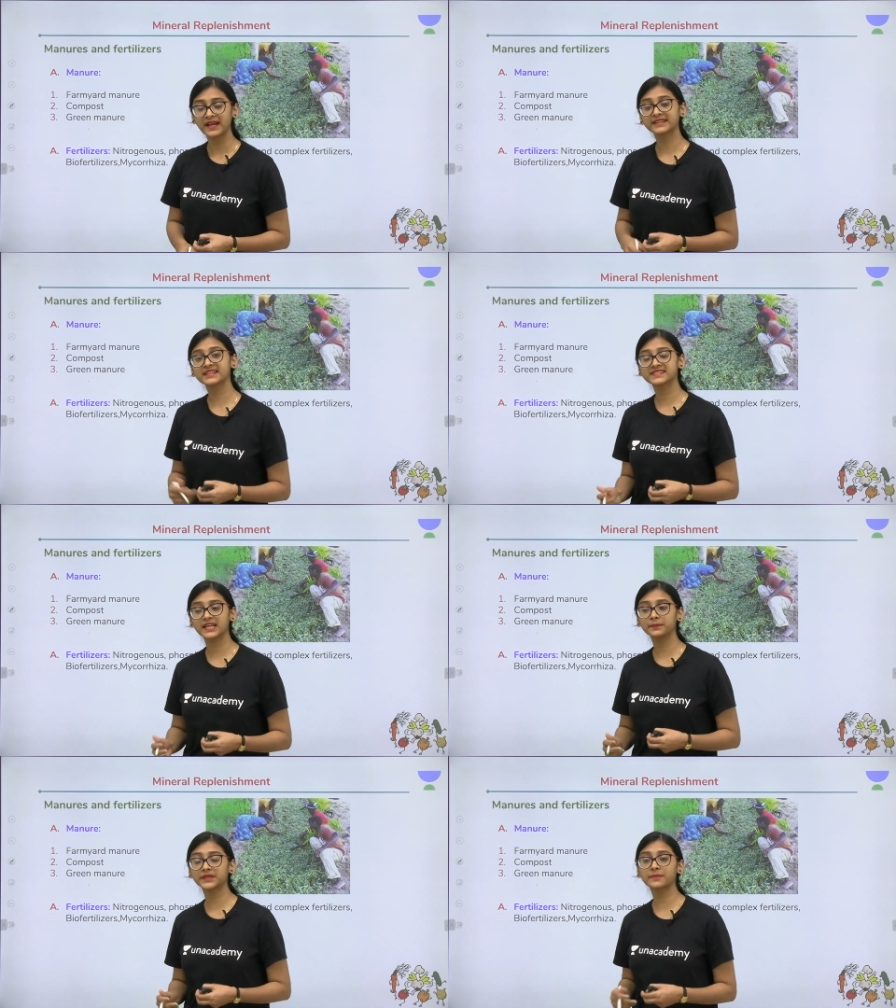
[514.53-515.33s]
At the
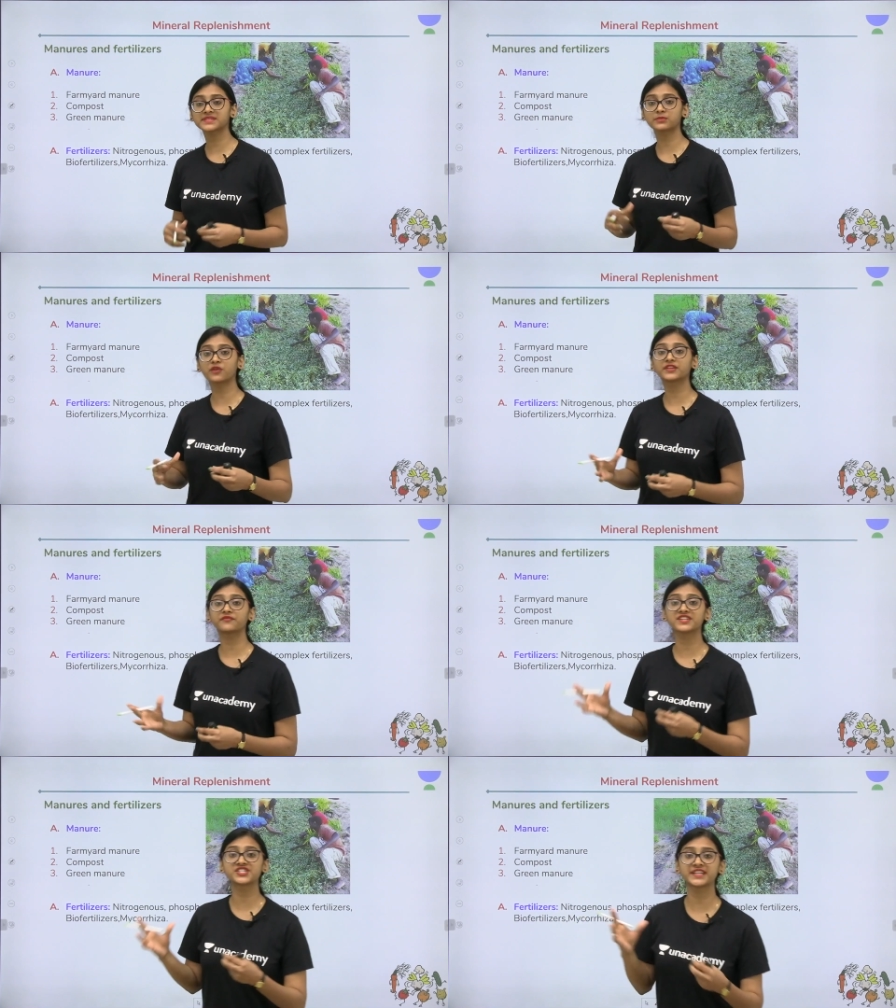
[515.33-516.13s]
same time, some of the
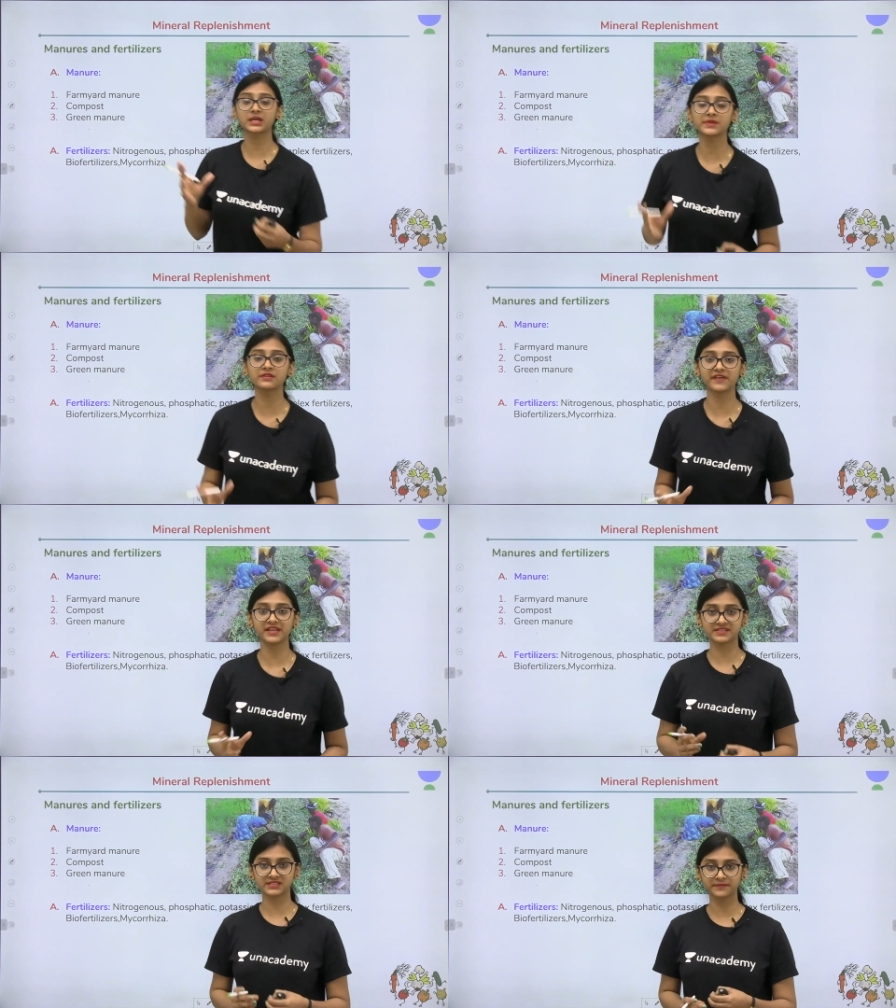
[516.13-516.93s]
vegetable
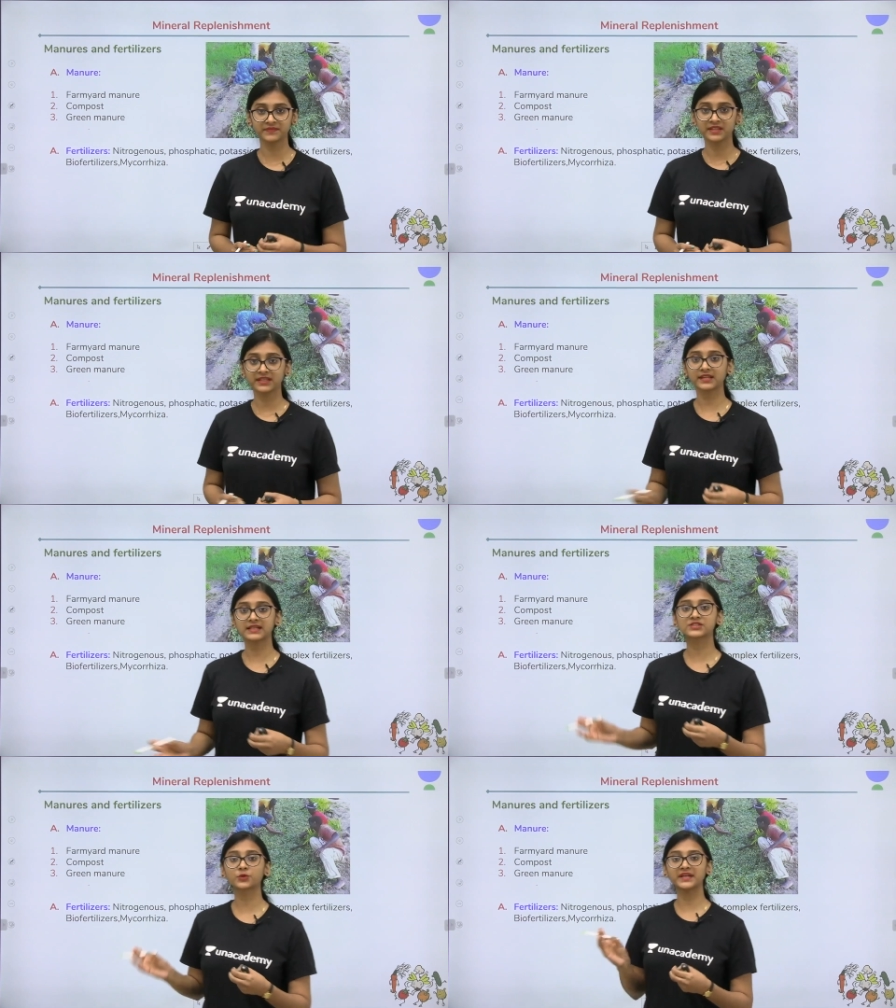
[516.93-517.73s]
waste can
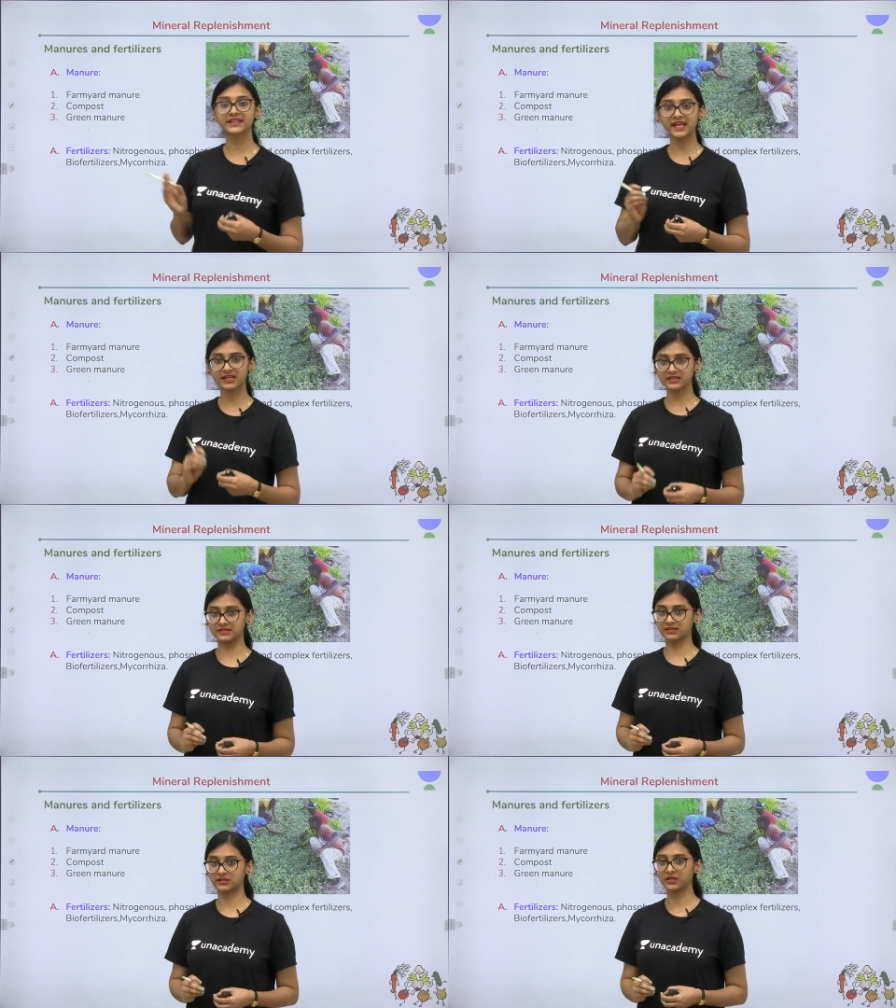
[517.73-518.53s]
also be
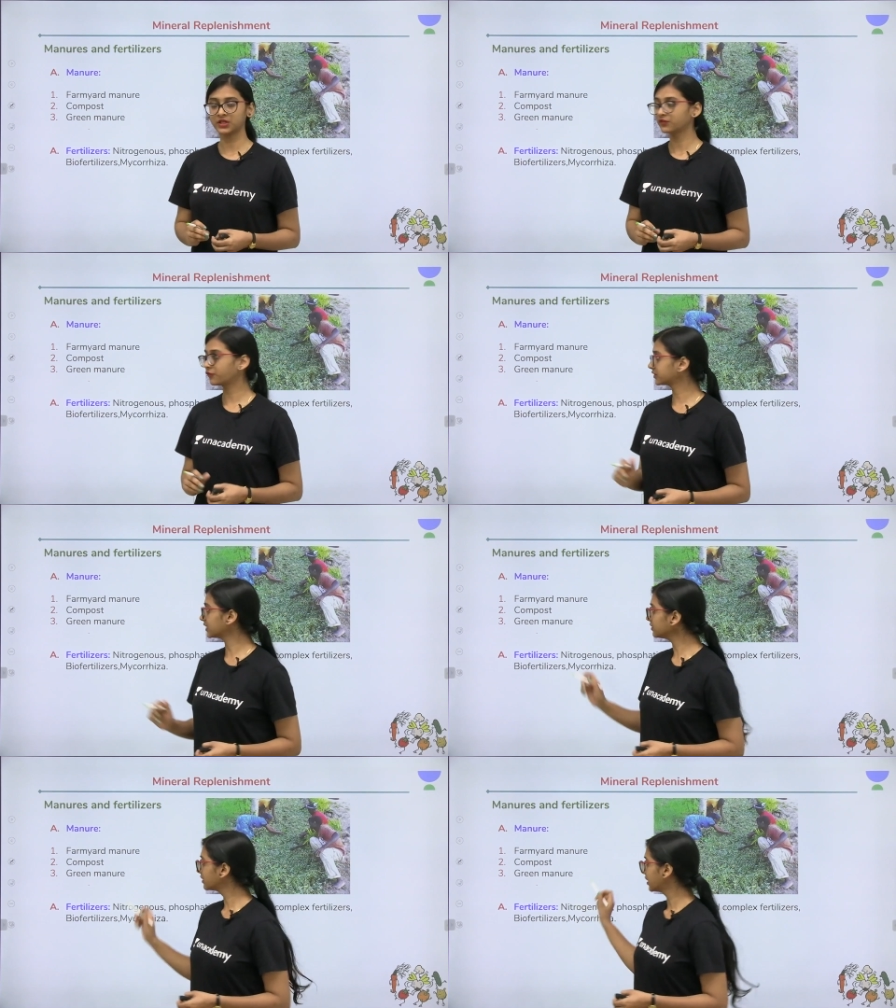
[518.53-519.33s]
taken for
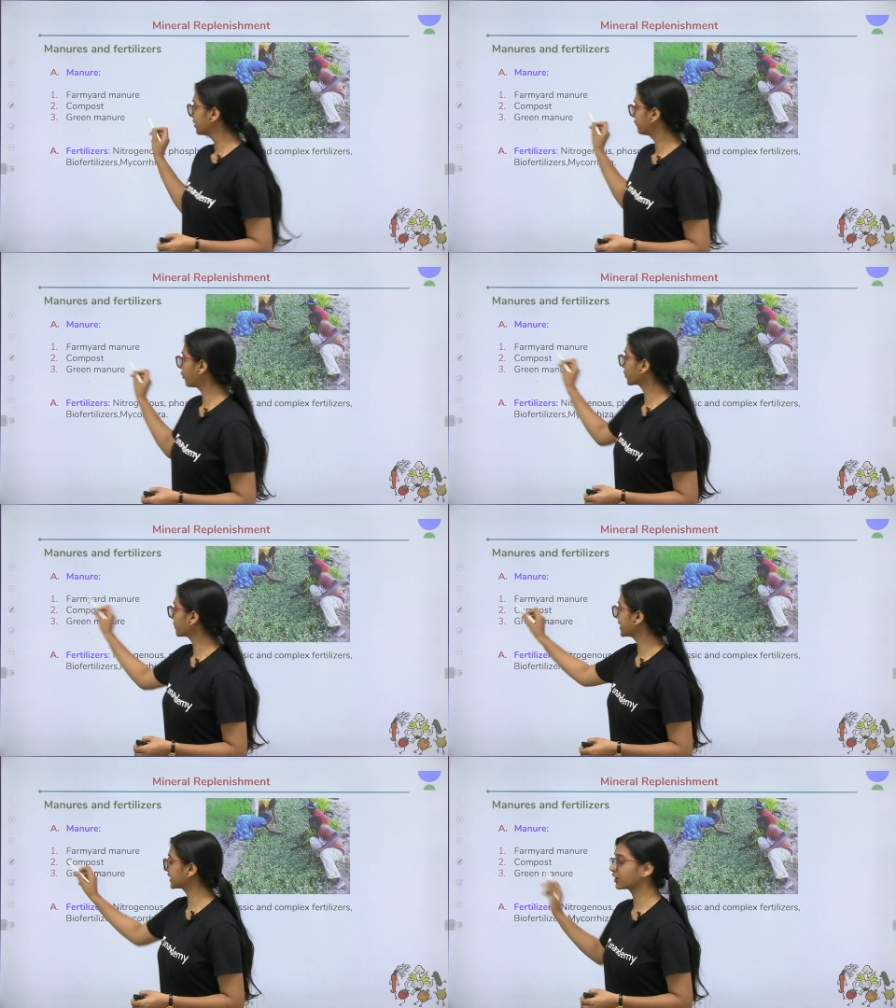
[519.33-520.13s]

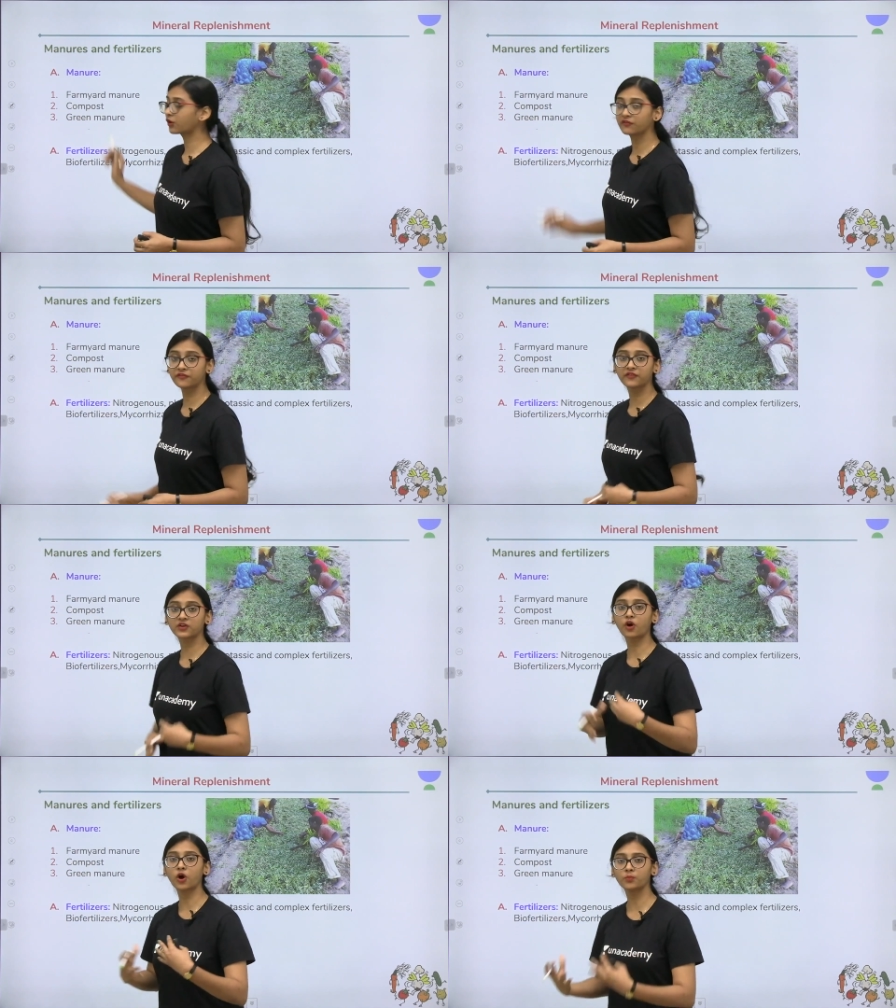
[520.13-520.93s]
making of
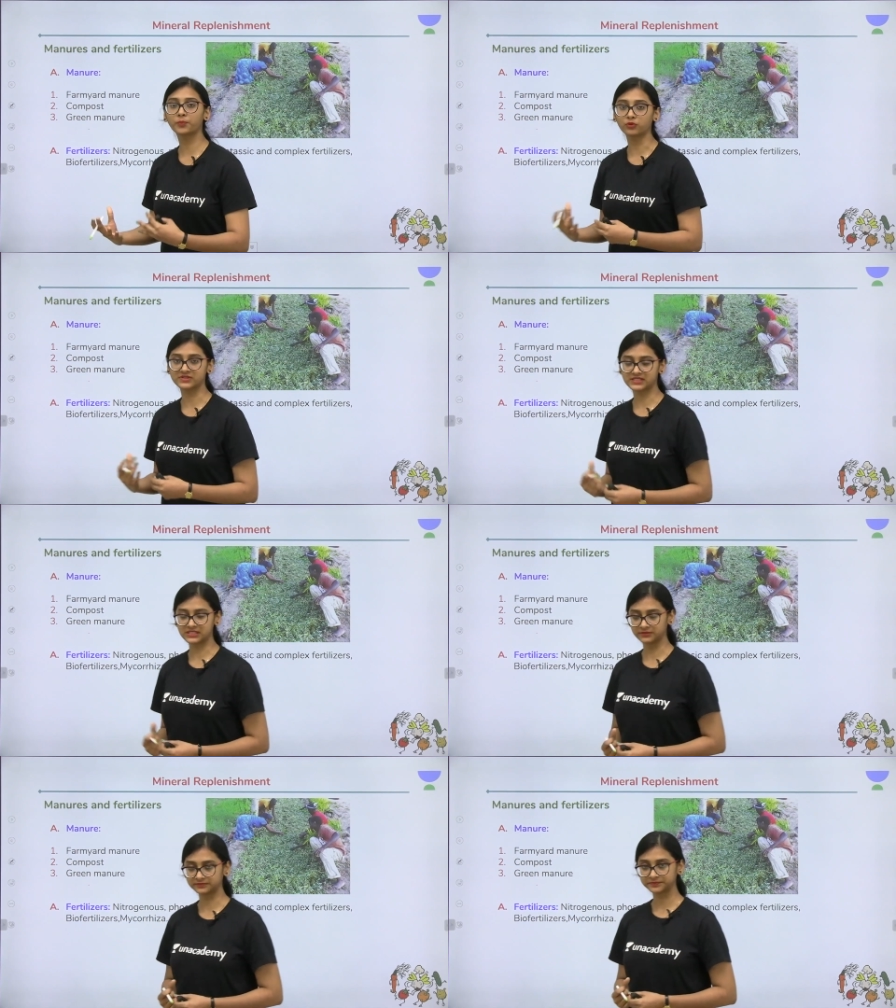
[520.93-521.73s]
compost.